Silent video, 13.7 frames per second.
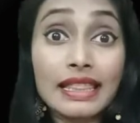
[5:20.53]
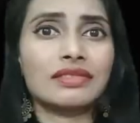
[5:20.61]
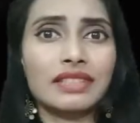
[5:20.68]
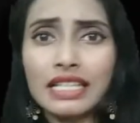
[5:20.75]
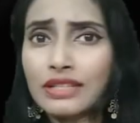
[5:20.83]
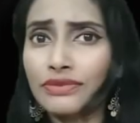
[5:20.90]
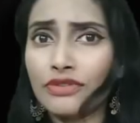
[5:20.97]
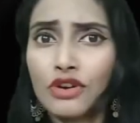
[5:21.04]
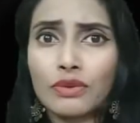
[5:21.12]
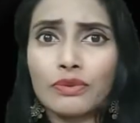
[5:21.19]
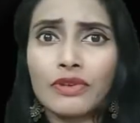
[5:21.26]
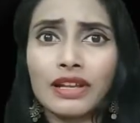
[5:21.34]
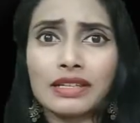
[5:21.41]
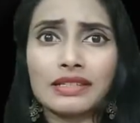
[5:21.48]
This
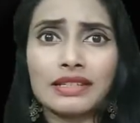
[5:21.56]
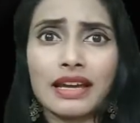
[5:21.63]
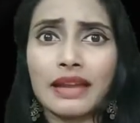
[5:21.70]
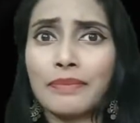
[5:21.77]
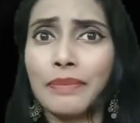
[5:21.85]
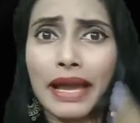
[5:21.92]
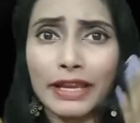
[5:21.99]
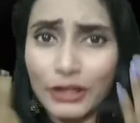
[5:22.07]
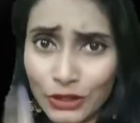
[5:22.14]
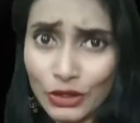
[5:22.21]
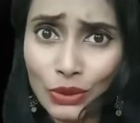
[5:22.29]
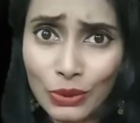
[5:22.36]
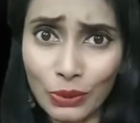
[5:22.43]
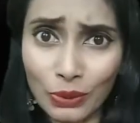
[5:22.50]
work was done by
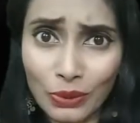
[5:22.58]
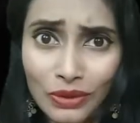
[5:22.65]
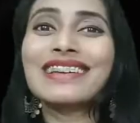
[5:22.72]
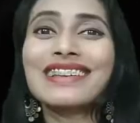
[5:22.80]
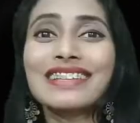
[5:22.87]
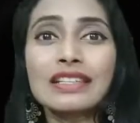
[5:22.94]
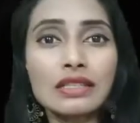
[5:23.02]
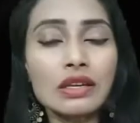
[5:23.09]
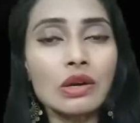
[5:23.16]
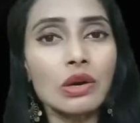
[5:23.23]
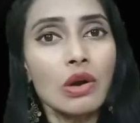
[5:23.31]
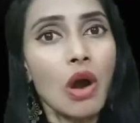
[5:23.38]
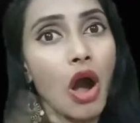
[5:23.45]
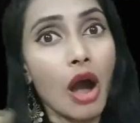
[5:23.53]
you. So
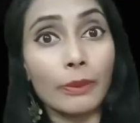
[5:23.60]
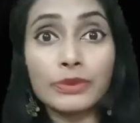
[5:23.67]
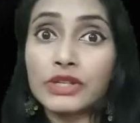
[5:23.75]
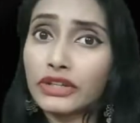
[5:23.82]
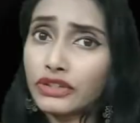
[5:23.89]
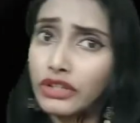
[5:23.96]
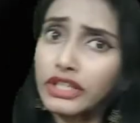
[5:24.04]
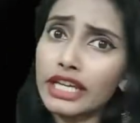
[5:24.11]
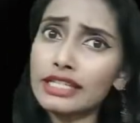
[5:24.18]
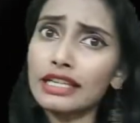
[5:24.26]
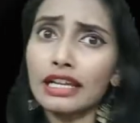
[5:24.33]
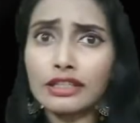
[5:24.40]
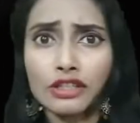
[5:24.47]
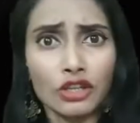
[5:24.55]
objective case
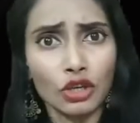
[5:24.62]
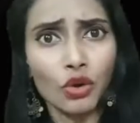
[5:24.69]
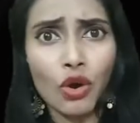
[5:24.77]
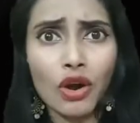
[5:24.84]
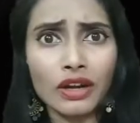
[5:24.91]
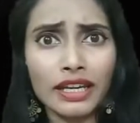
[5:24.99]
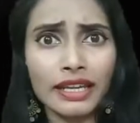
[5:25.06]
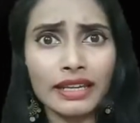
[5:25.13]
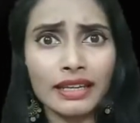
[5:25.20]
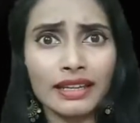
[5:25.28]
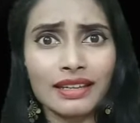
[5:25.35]
also you only.